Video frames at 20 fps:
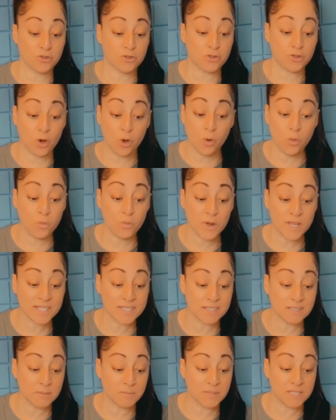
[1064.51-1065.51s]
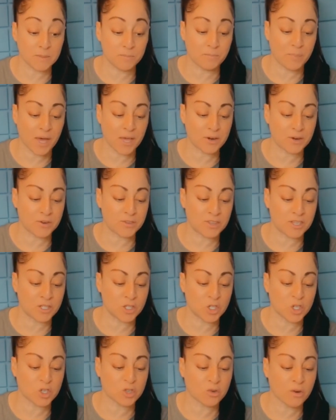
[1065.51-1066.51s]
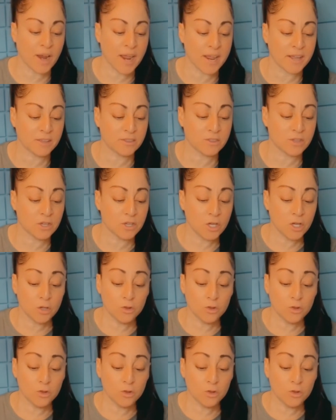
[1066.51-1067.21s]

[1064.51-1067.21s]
though wisdom is better than strength,